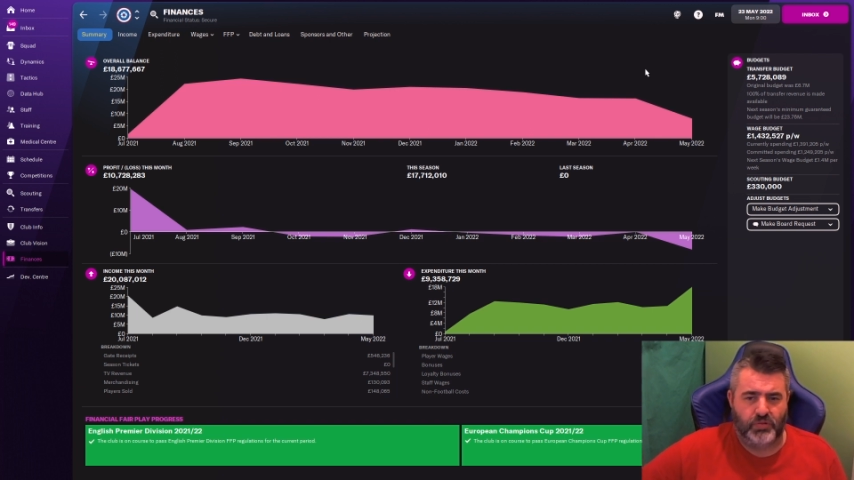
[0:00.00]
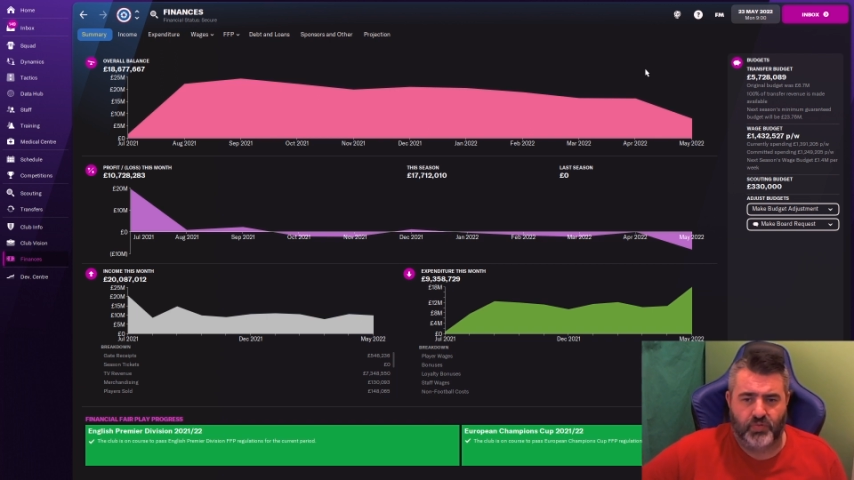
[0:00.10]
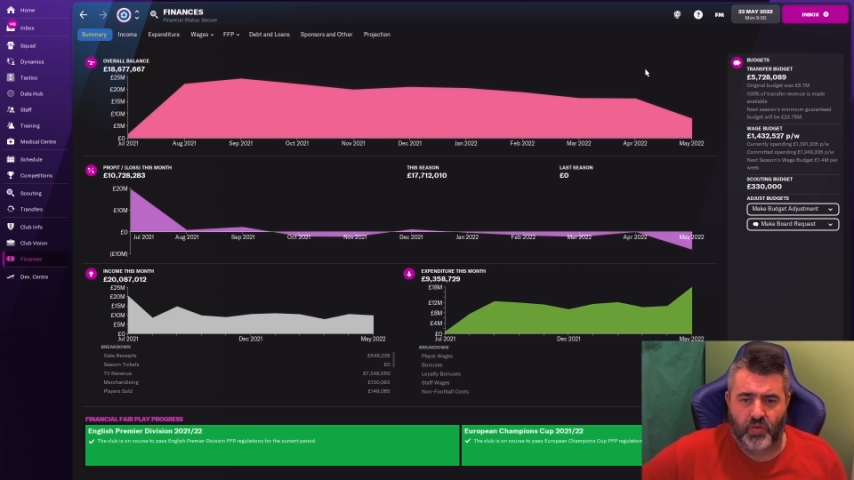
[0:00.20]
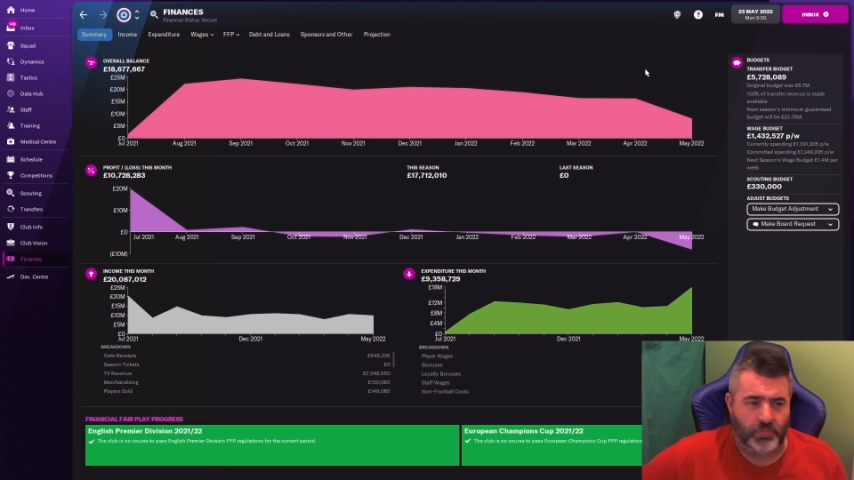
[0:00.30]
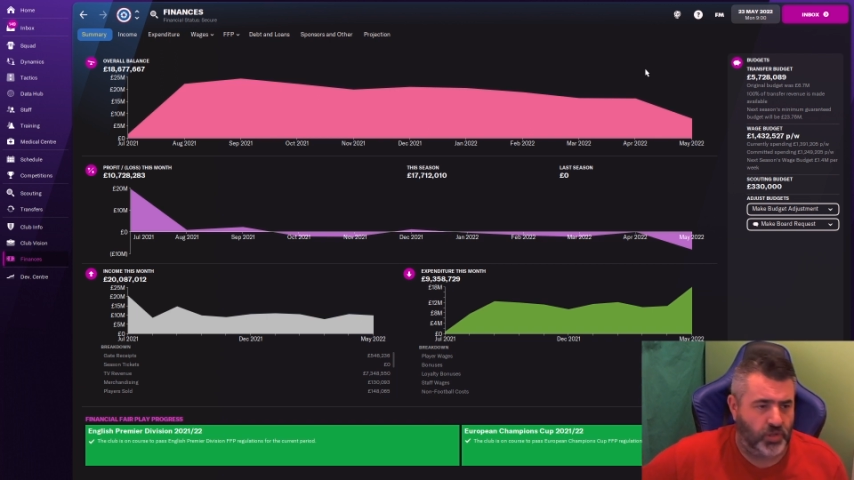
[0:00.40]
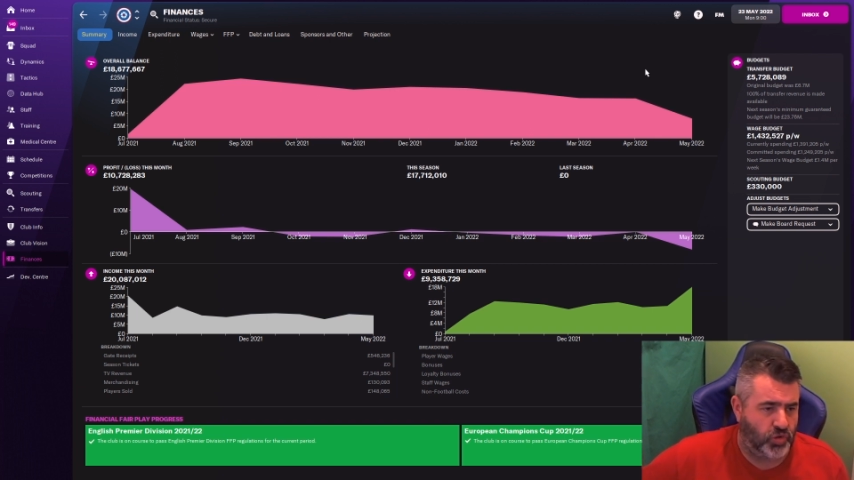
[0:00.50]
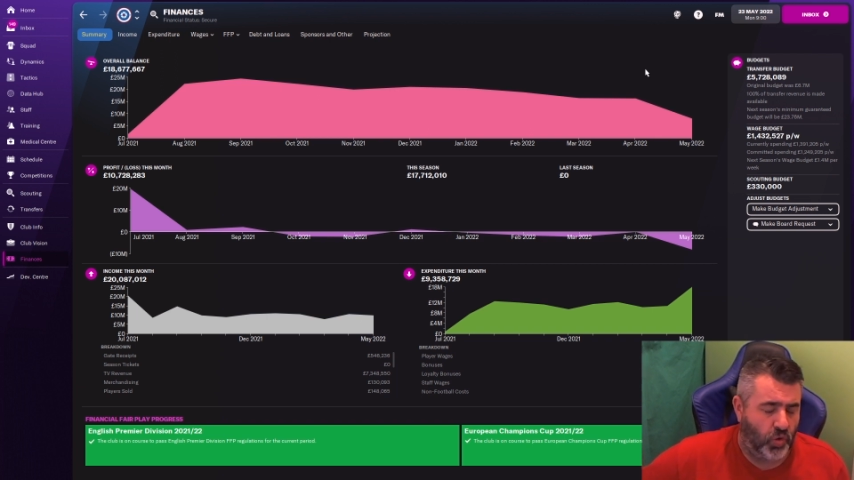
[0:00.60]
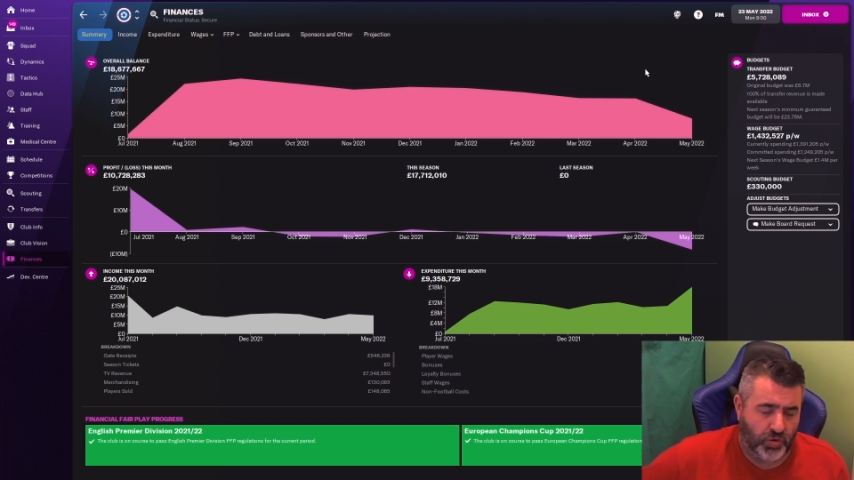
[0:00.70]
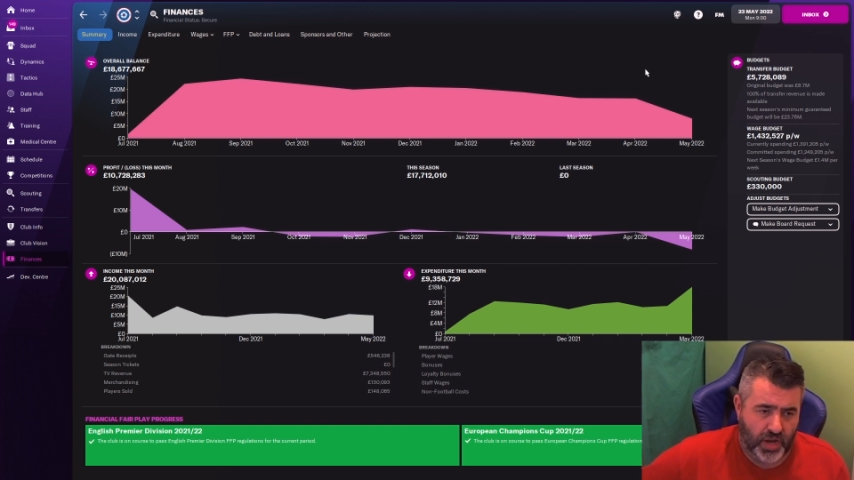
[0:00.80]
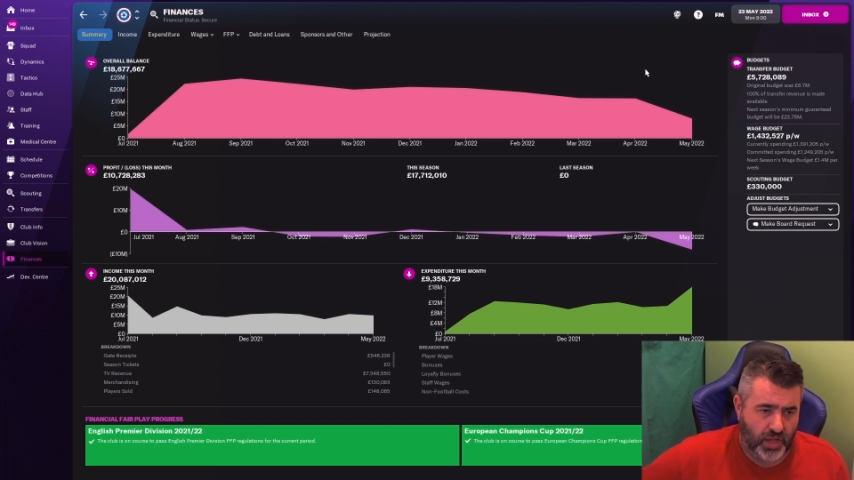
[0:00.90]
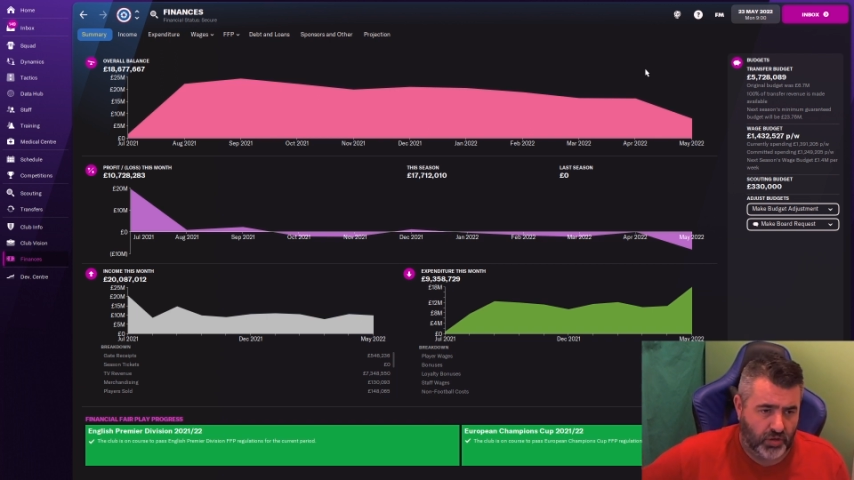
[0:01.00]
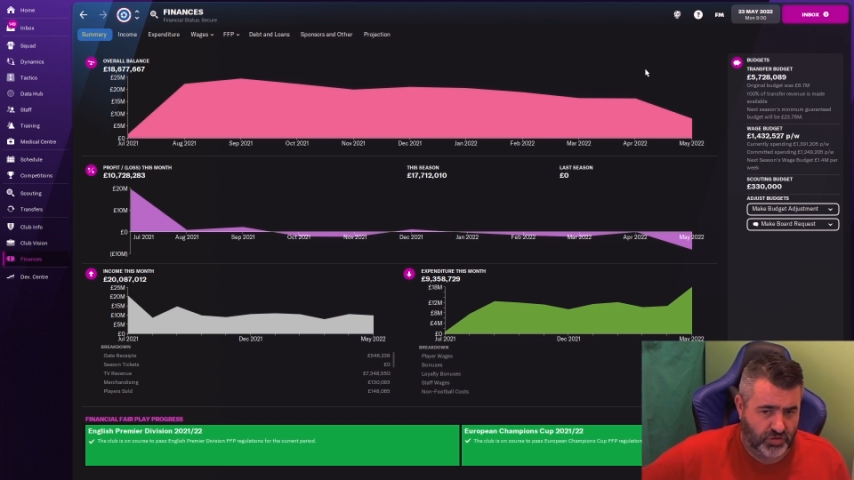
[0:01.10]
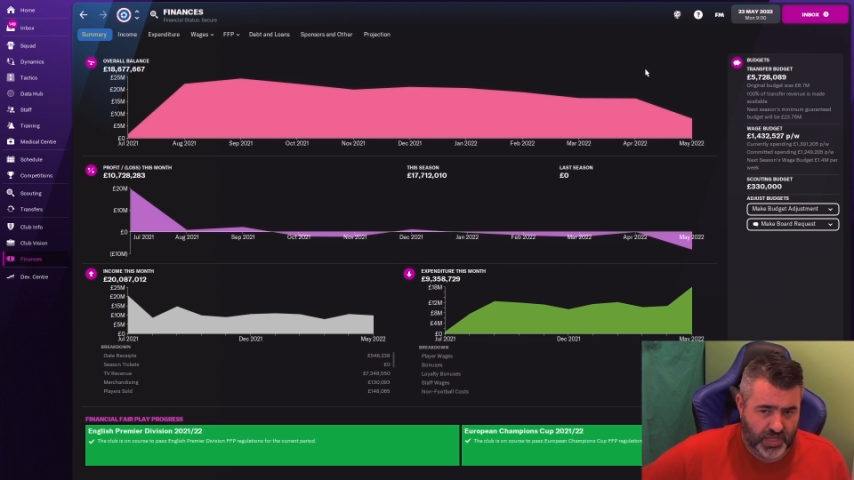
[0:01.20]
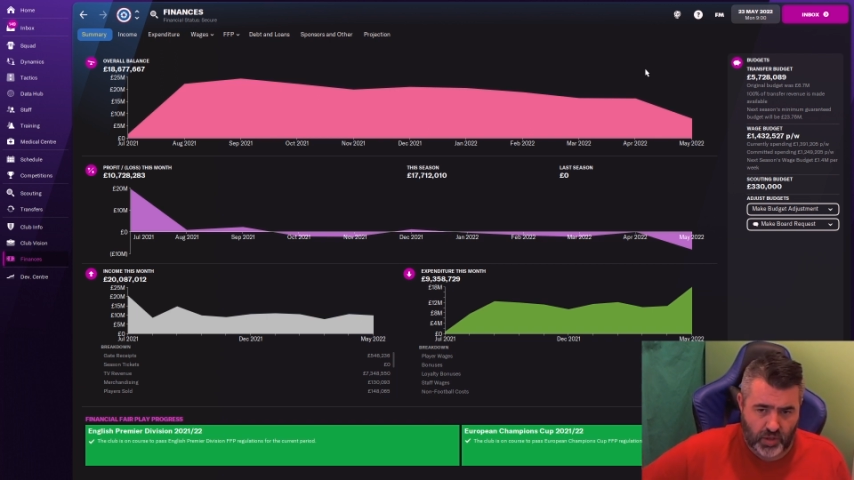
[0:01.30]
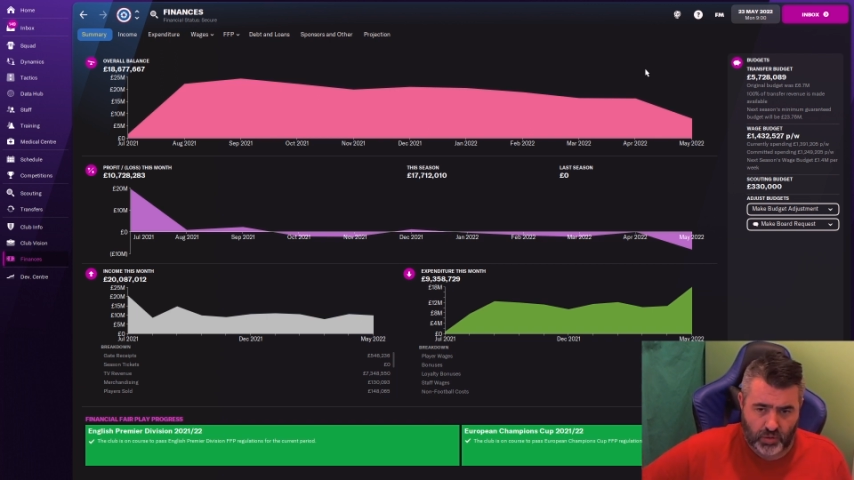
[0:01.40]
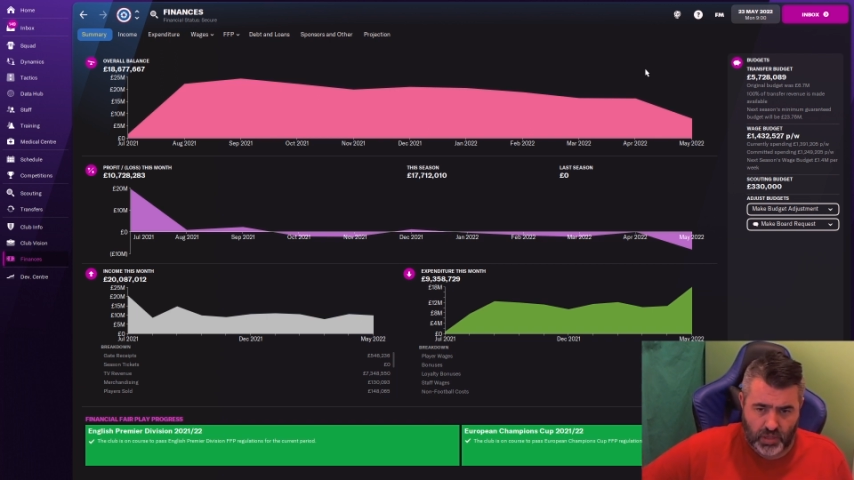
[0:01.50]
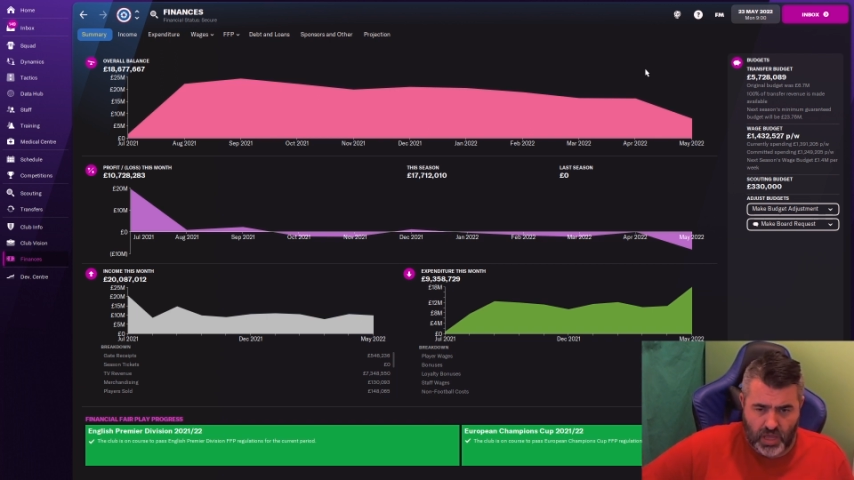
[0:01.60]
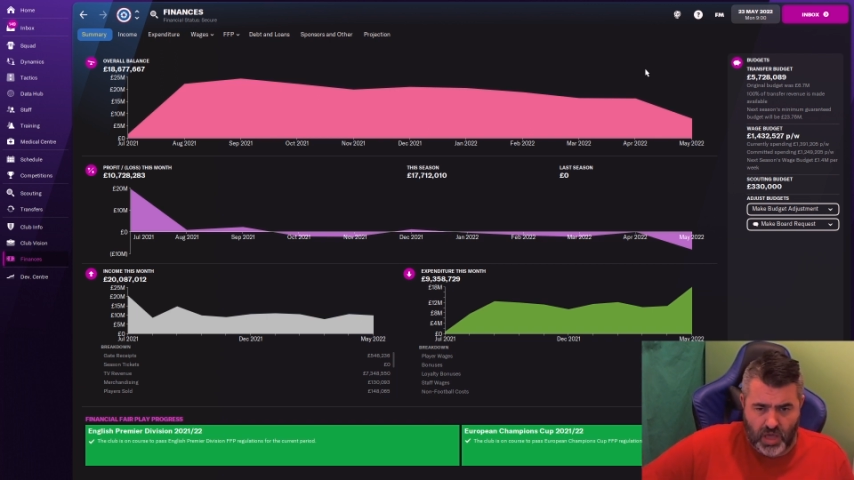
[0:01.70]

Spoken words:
was from the Jordan Ayew sale.